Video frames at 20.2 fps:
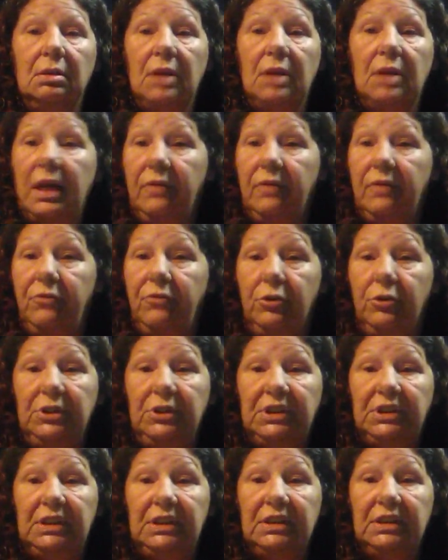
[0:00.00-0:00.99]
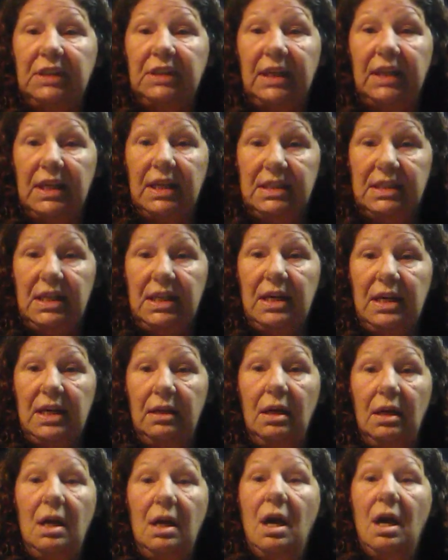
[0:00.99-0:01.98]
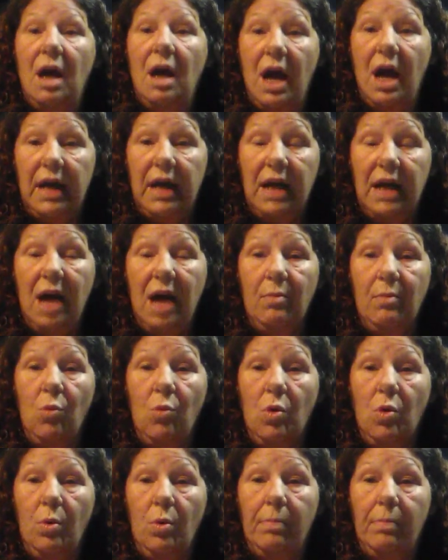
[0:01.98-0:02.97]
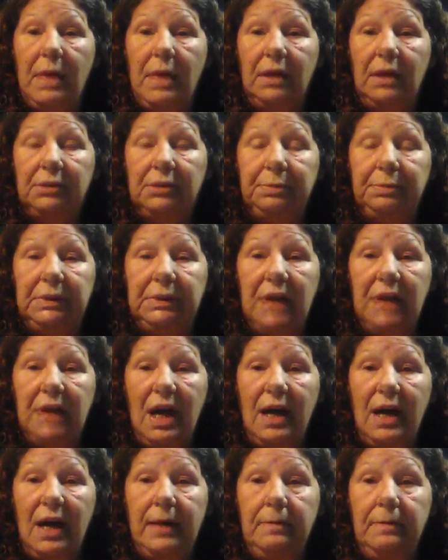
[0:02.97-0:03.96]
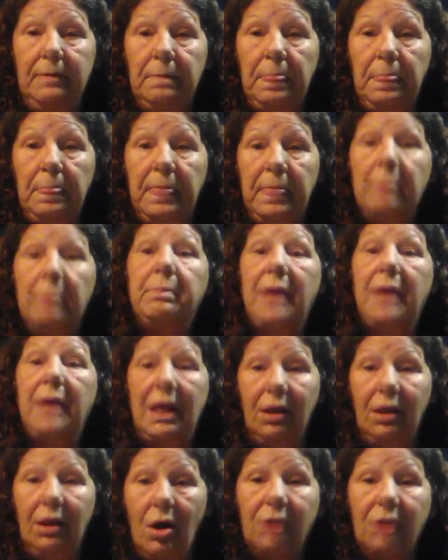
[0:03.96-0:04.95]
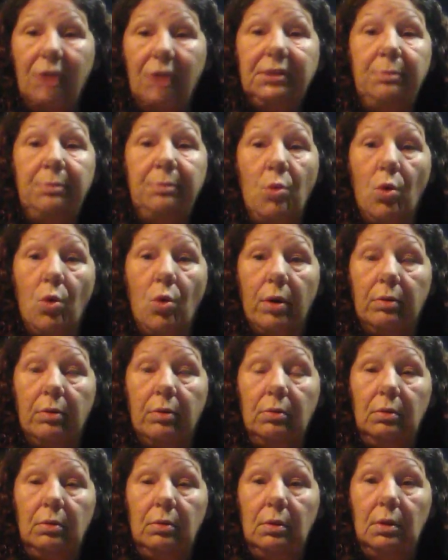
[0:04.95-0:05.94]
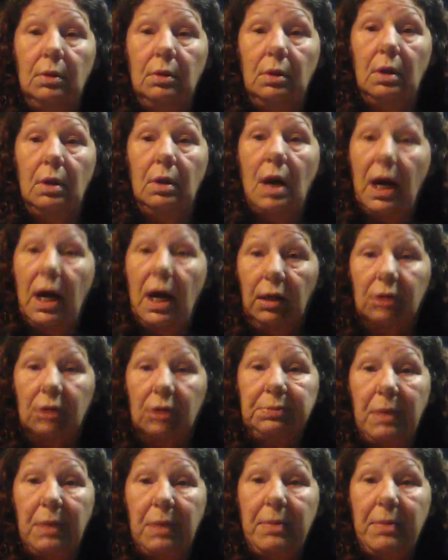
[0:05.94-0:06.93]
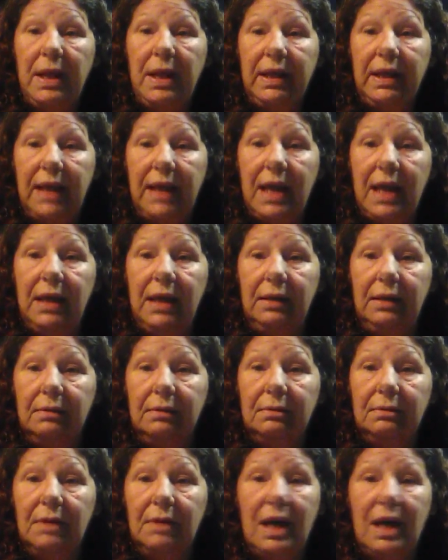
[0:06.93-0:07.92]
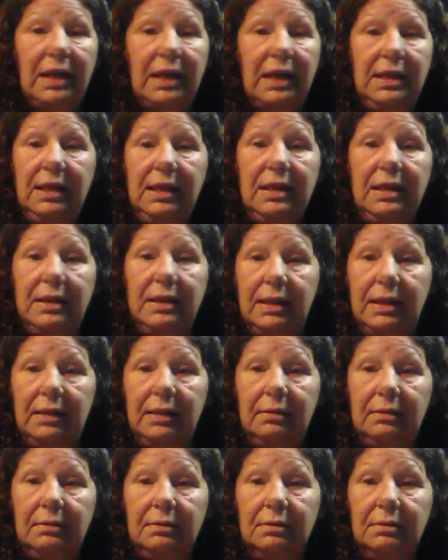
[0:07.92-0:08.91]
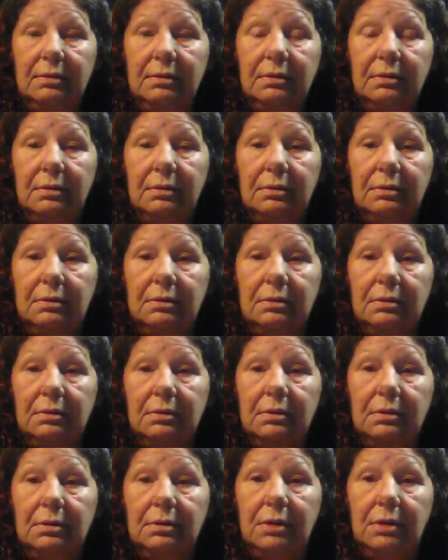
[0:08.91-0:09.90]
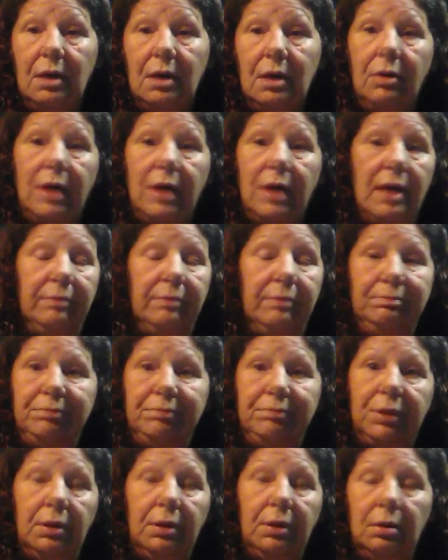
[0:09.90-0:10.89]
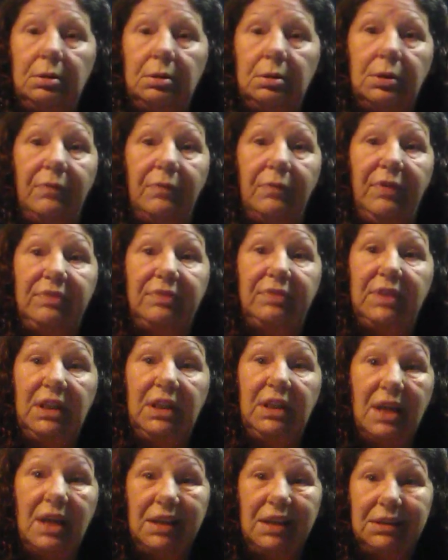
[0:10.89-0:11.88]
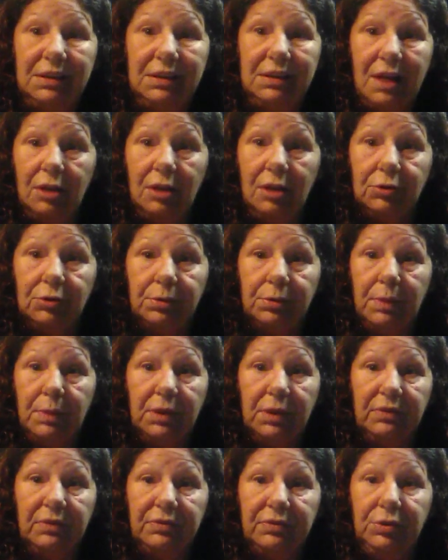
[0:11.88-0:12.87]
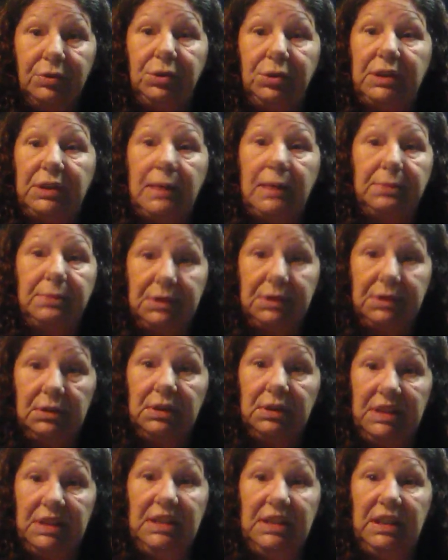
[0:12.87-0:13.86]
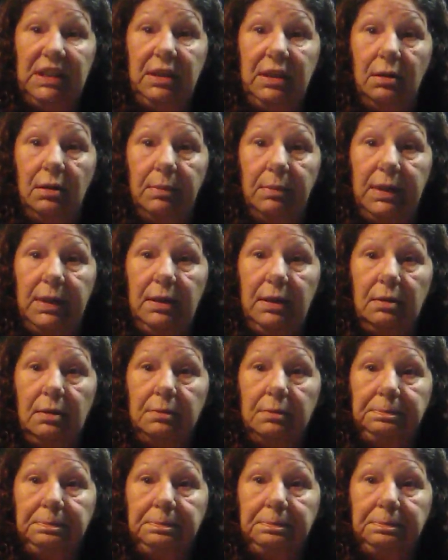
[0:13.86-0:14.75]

like, for instance, like I said, I got more when my husband died, but I lost more. I lost my Medicaid. I needed it. Okay, so $15, $19 a month in food stamps didn't kill me.